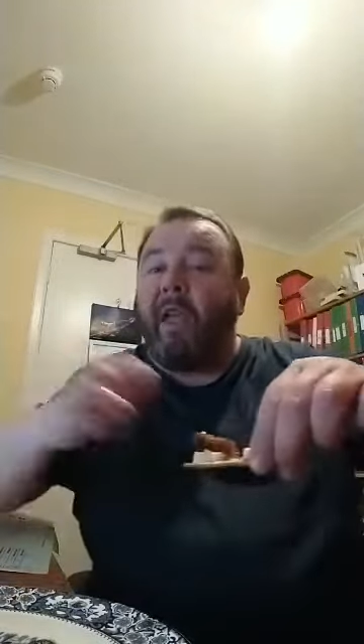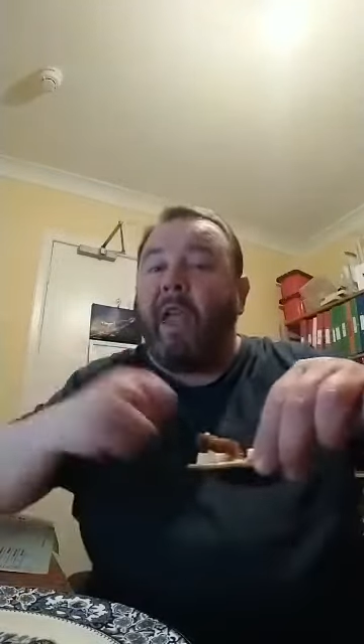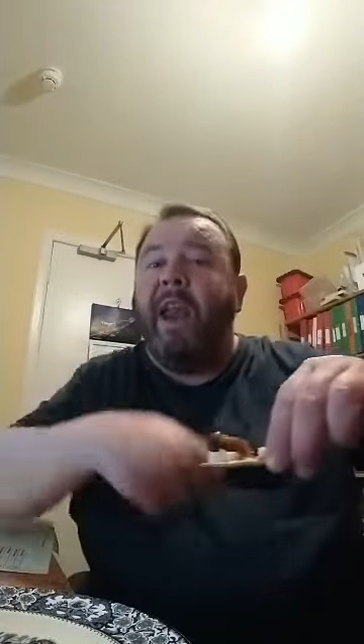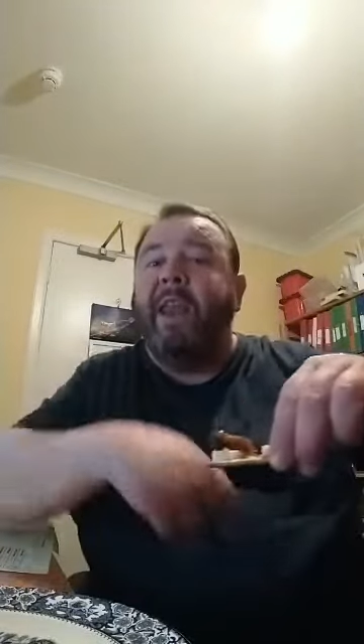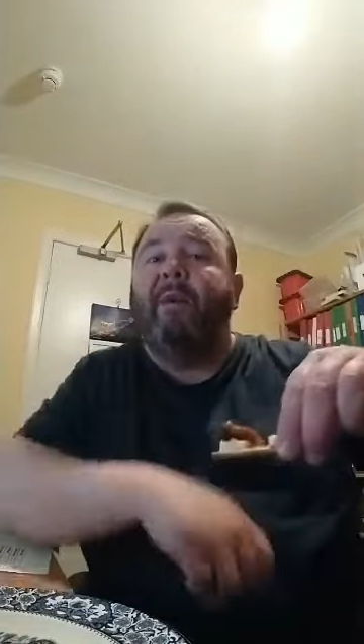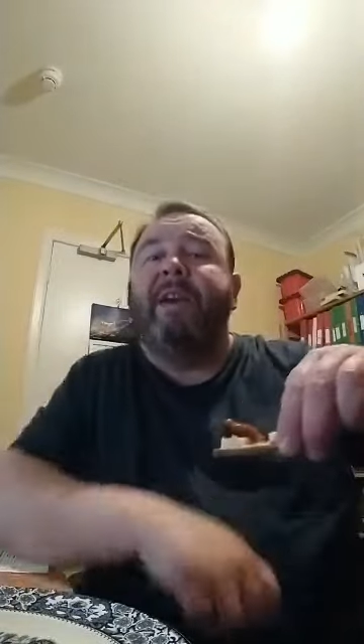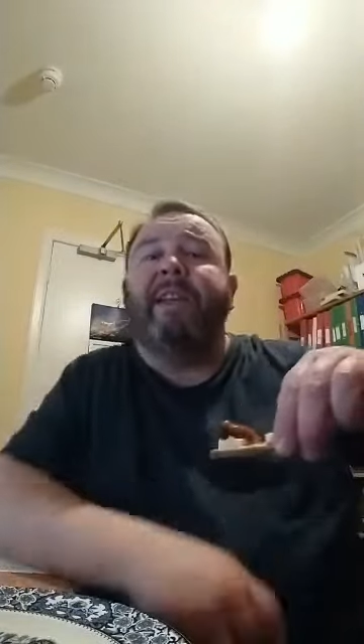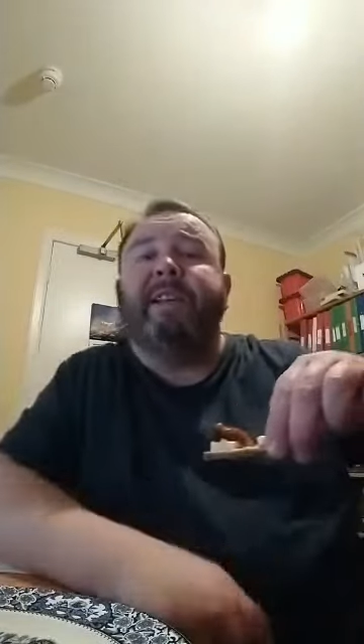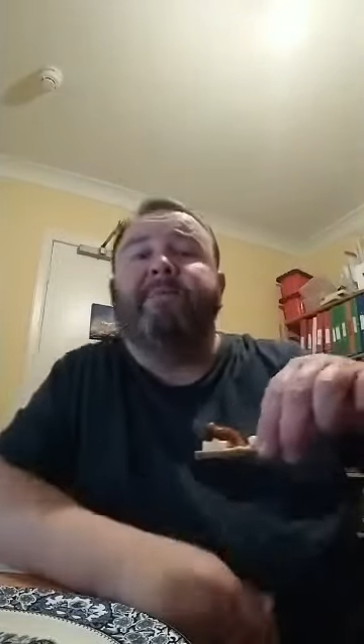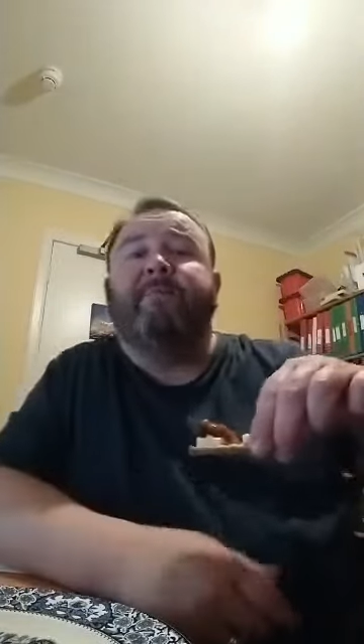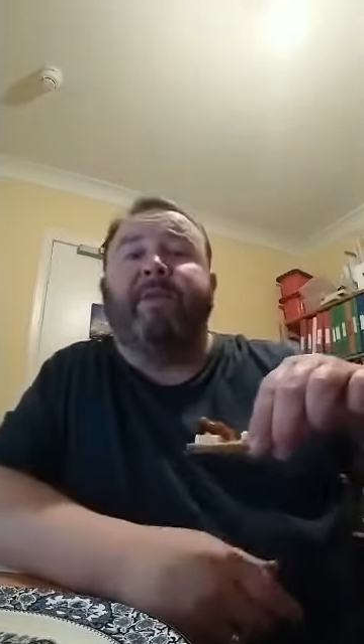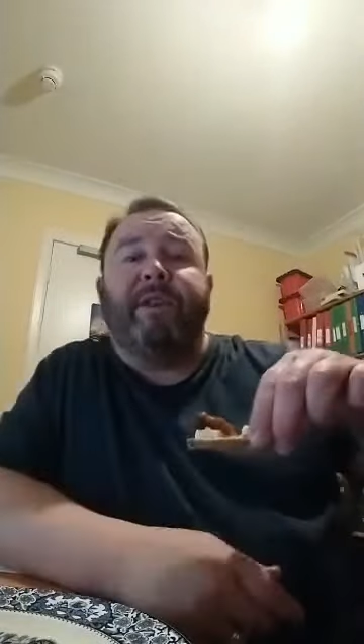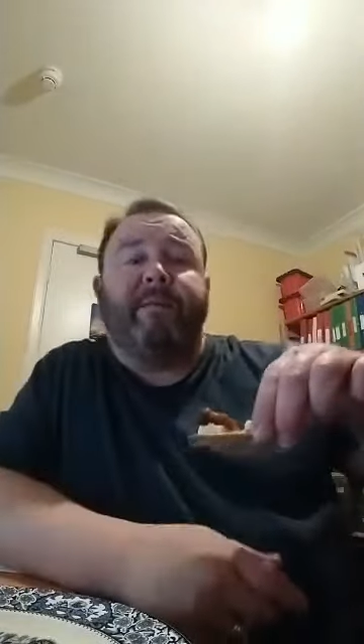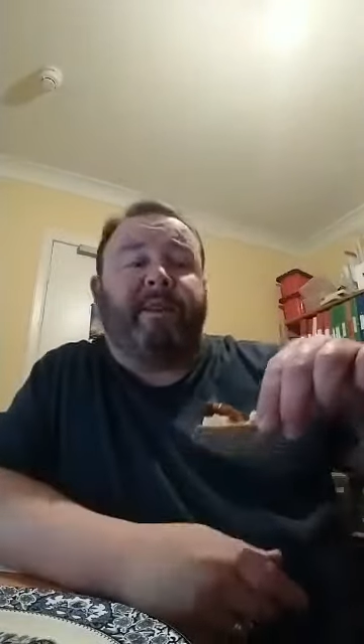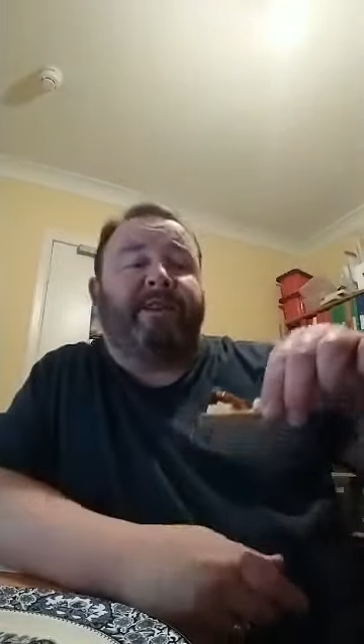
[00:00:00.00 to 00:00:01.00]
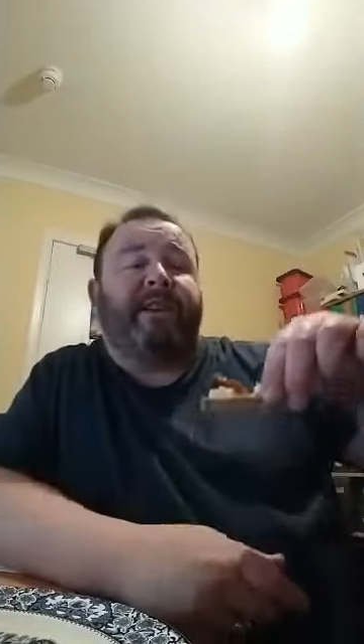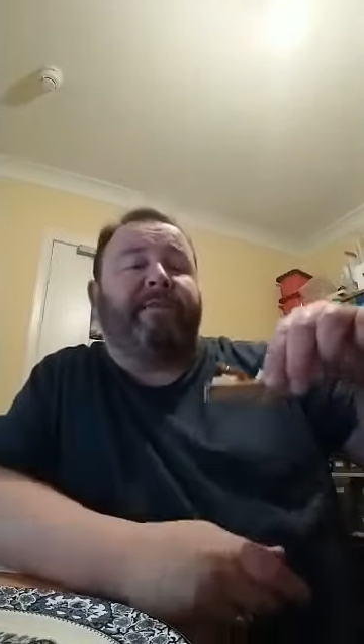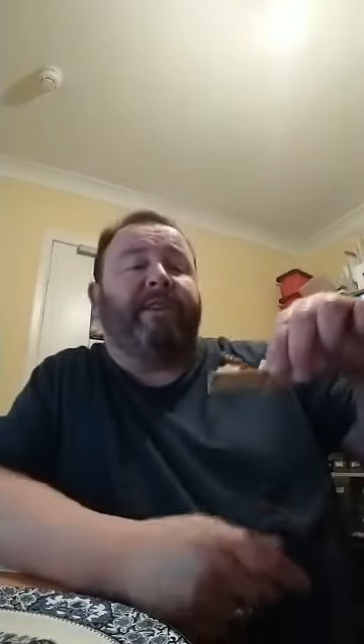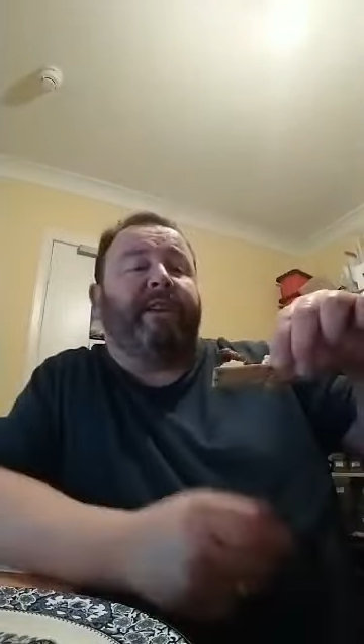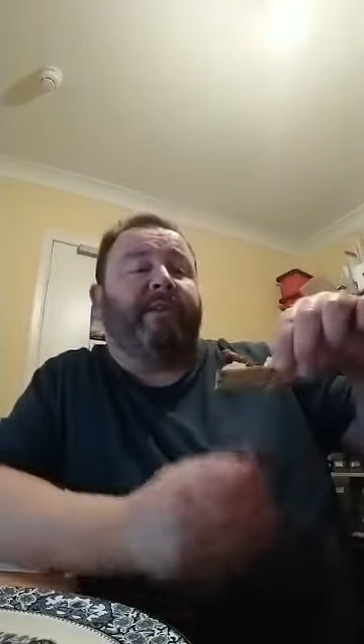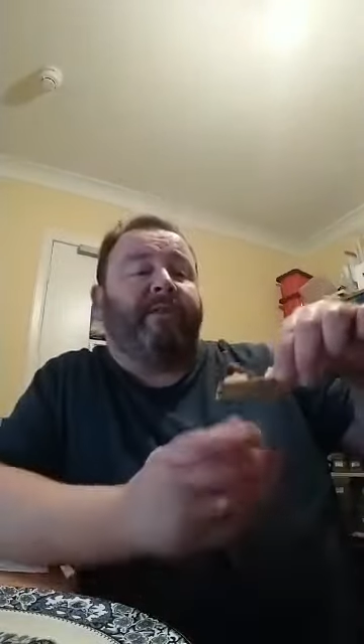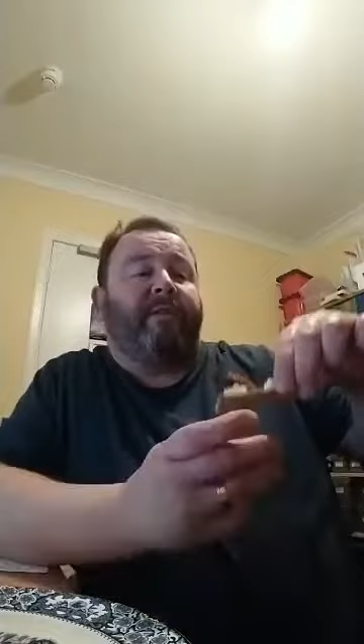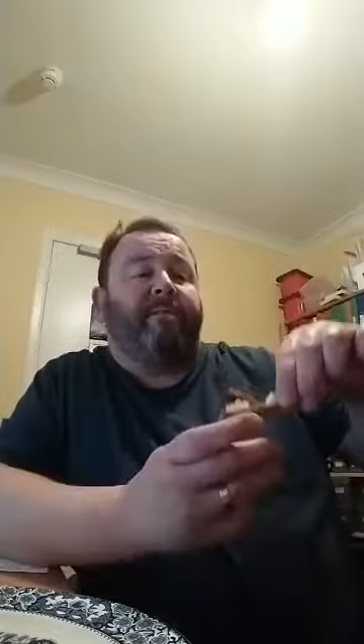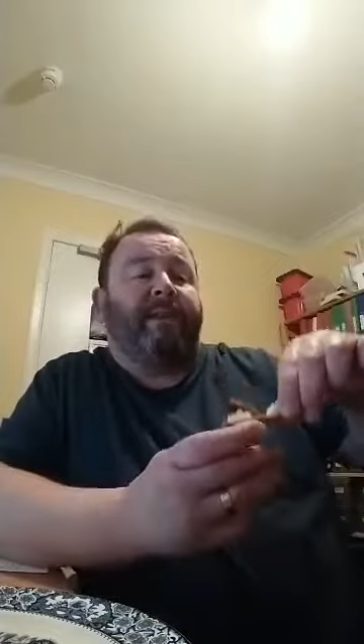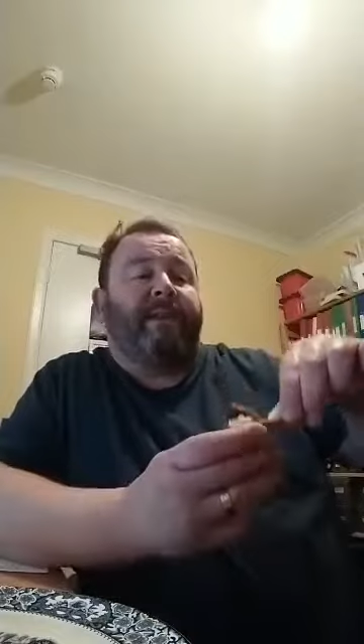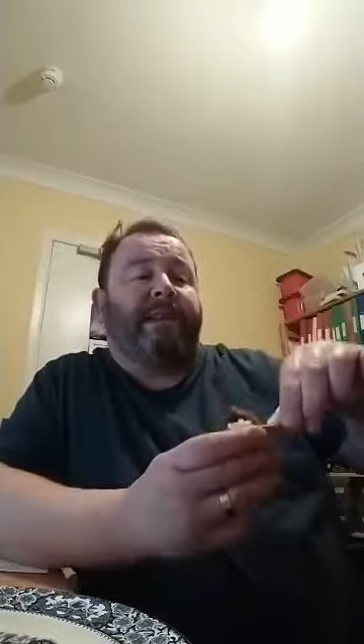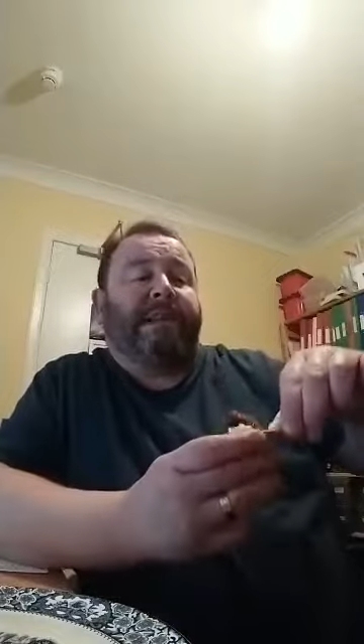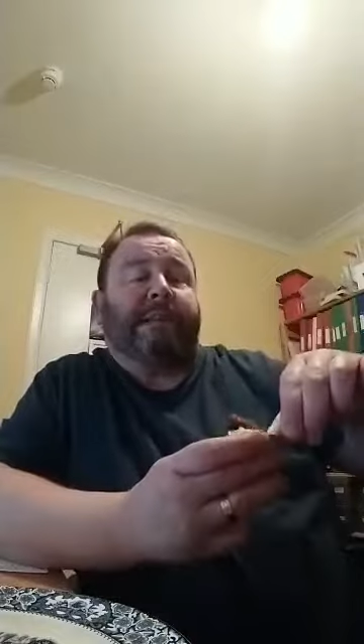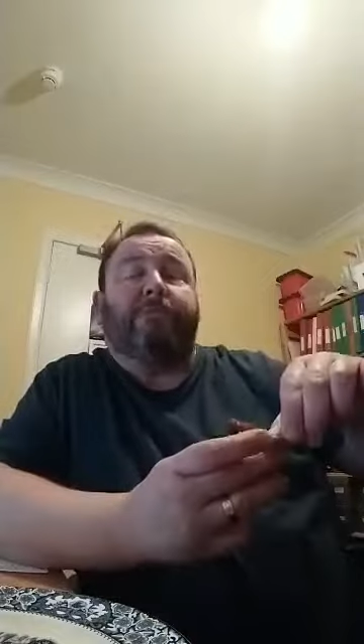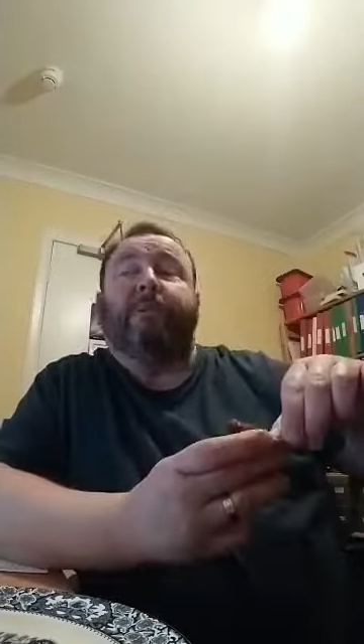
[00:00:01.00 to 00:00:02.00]
anyway, that's pretty much everything from me
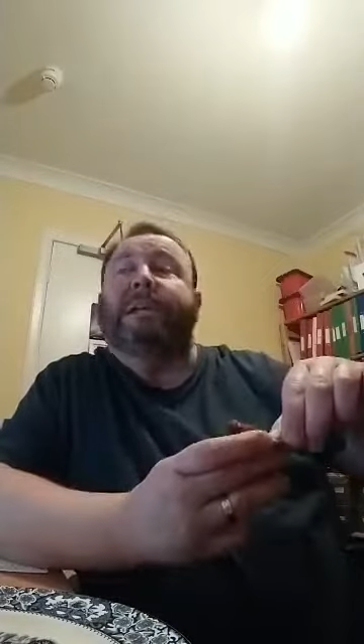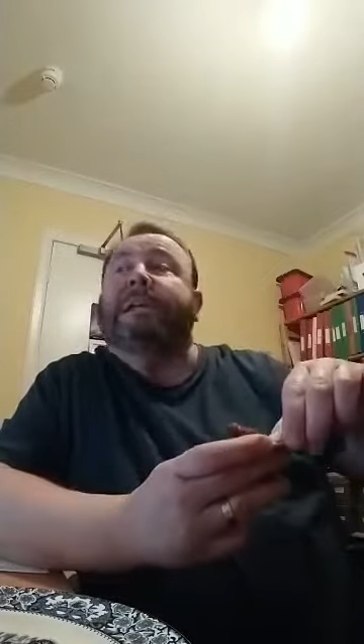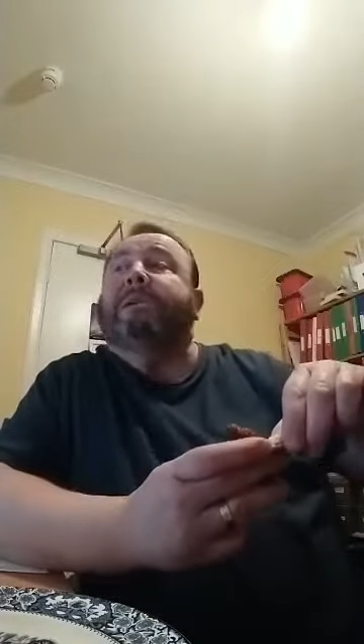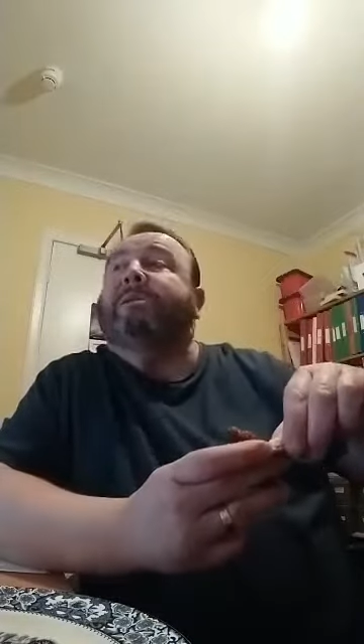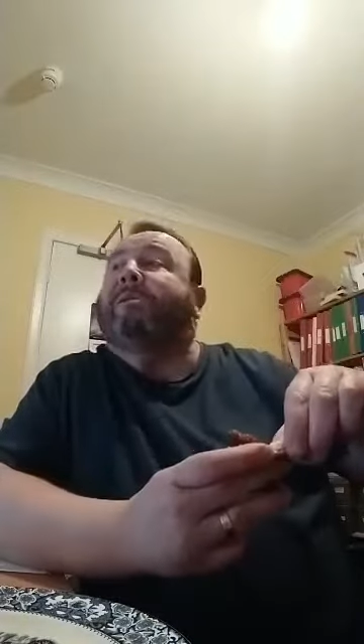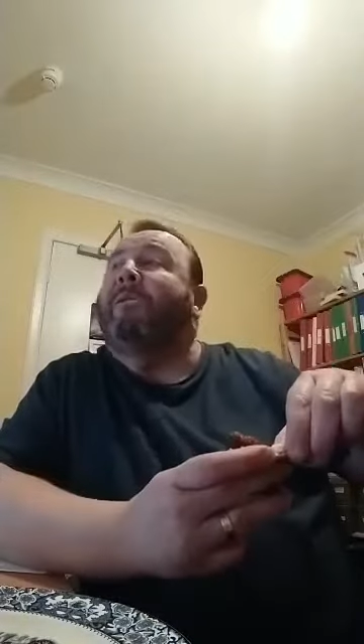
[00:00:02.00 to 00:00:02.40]
this week.